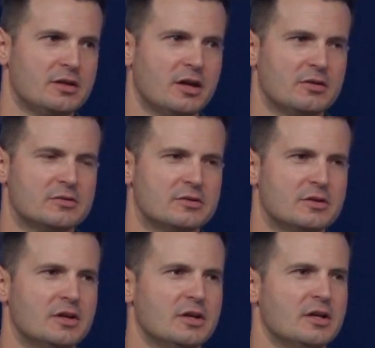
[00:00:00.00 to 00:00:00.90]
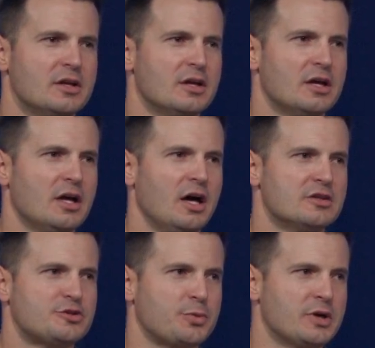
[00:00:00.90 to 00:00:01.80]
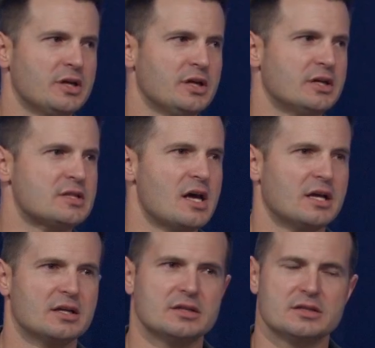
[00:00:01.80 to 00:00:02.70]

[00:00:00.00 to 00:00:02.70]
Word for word: you know. Spring, it's like,